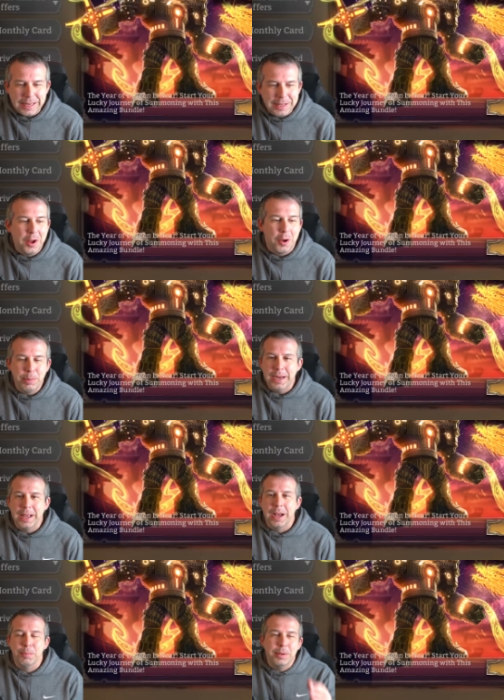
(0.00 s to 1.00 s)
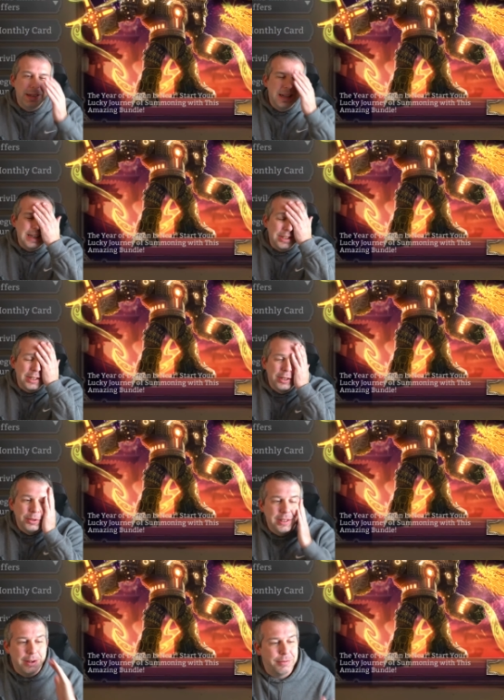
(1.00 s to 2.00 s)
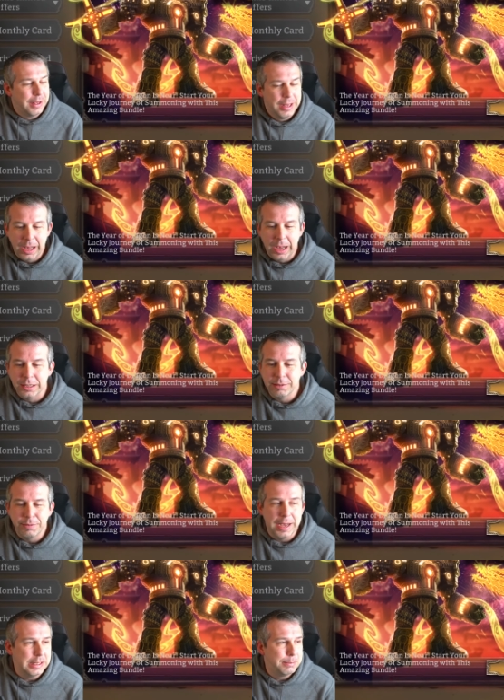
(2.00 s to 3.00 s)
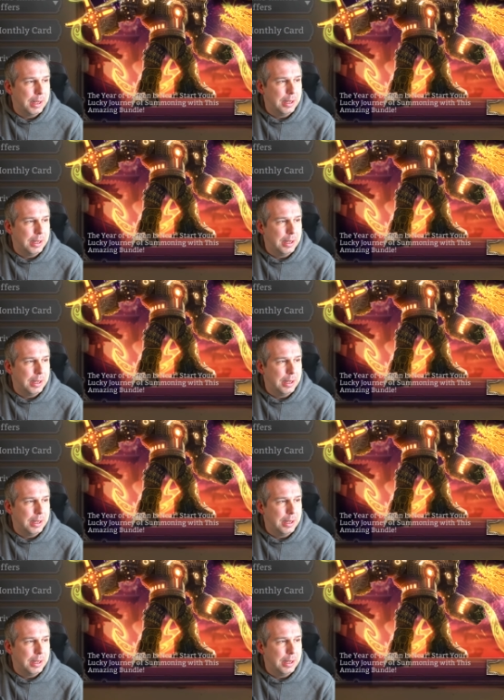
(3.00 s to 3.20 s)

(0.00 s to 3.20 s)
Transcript: He did not pick up exclusive artifacts.